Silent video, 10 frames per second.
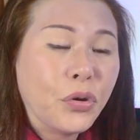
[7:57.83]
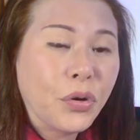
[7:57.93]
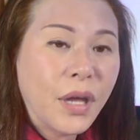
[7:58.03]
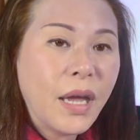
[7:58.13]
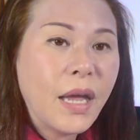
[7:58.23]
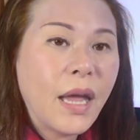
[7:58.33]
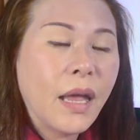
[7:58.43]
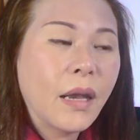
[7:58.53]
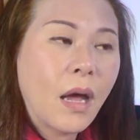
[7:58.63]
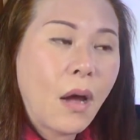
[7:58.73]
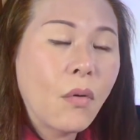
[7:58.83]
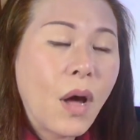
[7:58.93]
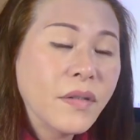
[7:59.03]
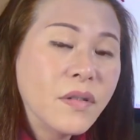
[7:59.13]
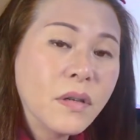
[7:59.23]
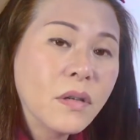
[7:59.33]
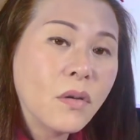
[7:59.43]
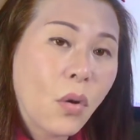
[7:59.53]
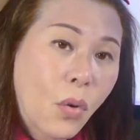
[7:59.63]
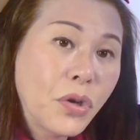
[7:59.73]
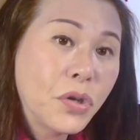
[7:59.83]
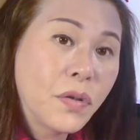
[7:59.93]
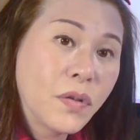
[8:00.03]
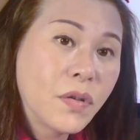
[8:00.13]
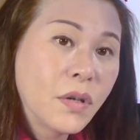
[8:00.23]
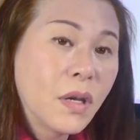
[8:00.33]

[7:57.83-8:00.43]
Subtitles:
Okay, and I will answer your questions.